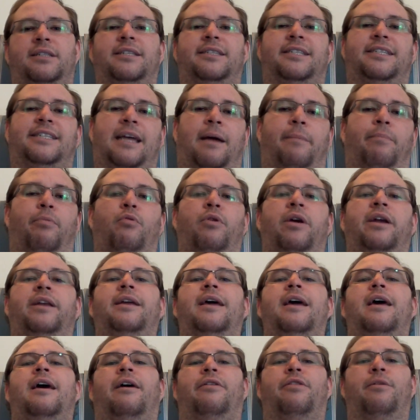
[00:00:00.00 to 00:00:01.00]
to
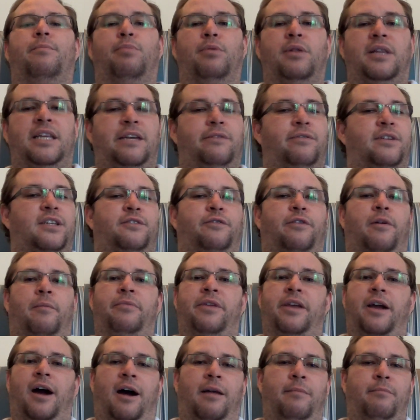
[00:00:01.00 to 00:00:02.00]
separate the believers
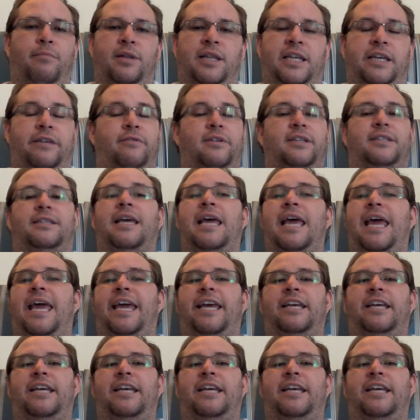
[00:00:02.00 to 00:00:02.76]
from the unbelievers.